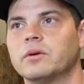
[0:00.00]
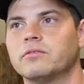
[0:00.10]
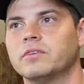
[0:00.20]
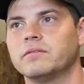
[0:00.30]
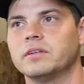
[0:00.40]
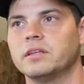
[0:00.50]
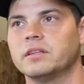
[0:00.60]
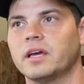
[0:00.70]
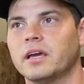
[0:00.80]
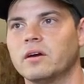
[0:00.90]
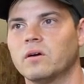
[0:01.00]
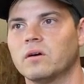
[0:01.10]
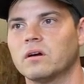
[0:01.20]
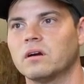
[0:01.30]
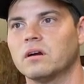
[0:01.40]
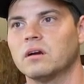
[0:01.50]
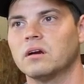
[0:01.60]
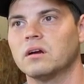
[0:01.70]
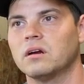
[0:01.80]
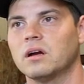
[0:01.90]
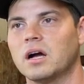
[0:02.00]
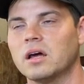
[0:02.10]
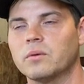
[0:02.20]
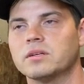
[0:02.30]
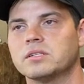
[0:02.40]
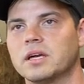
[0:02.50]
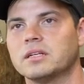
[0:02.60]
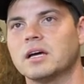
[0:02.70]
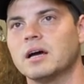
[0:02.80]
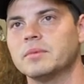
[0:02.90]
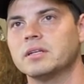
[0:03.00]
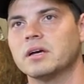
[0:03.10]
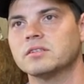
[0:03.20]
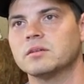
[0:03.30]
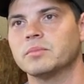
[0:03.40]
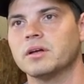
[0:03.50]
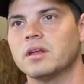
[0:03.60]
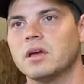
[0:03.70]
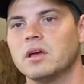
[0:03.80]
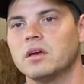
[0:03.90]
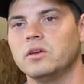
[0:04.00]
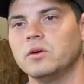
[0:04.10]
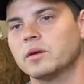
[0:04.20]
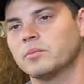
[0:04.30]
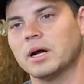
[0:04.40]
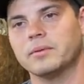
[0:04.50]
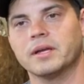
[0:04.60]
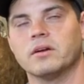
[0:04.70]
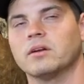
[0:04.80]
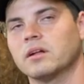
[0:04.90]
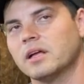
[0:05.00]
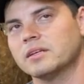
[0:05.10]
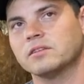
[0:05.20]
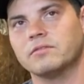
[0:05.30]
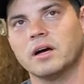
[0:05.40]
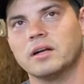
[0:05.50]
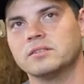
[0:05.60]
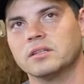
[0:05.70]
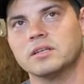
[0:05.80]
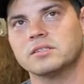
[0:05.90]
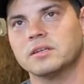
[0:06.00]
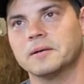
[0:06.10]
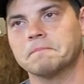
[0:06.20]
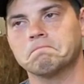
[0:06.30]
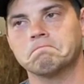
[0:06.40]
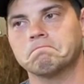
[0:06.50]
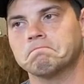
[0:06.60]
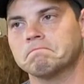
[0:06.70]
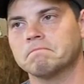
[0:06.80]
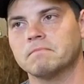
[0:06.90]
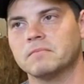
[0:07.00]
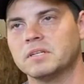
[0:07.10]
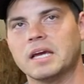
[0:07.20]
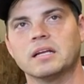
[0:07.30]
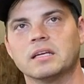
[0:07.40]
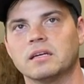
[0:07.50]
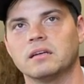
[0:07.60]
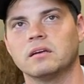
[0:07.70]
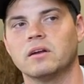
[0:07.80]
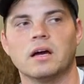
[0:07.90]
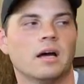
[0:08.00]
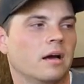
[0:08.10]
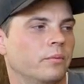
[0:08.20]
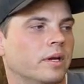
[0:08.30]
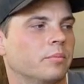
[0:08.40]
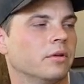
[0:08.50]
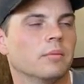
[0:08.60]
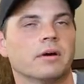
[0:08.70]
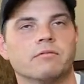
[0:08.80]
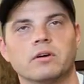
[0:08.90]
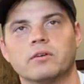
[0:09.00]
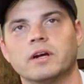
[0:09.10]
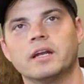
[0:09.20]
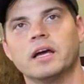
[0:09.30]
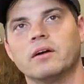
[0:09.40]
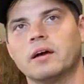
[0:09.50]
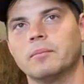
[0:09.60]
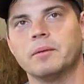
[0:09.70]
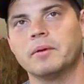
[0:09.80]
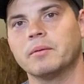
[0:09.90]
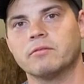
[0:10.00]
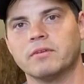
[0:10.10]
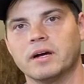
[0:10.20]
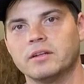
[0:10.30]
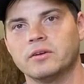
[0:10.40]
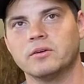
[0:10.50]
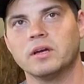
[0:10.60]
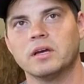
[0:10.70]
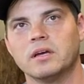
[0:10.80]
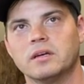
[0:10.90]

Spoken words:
D150, they are, I don't want to say a dime a dozen, but you can probably get on a classifieds listing daily. You know, we could pull up our phone right now and I may be able to find you